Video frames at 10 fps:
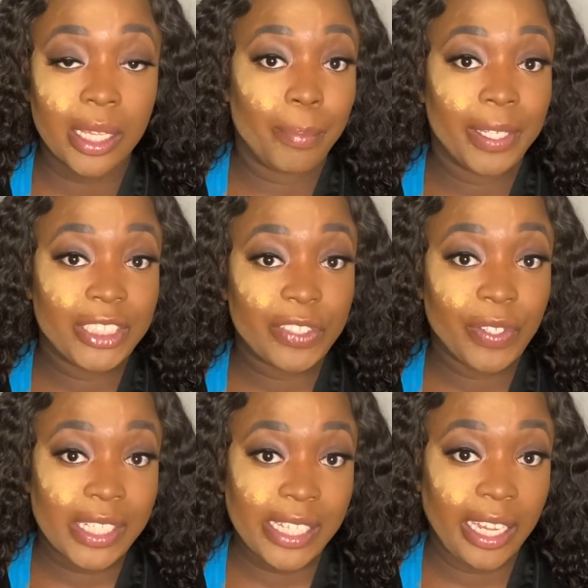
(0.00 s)
But just for
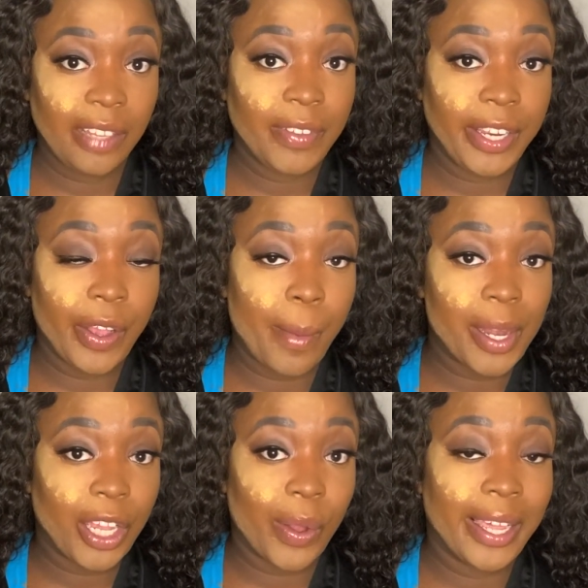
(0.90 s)
the sake of the video, I'm gonna
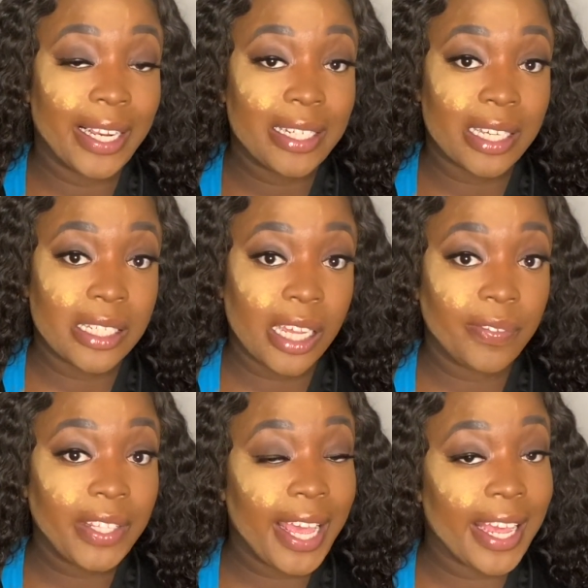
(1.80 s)
go ahead and dust
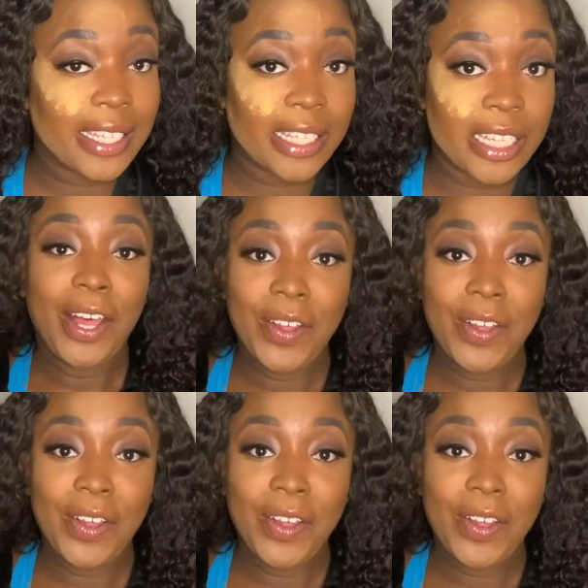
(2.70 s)
off the excess.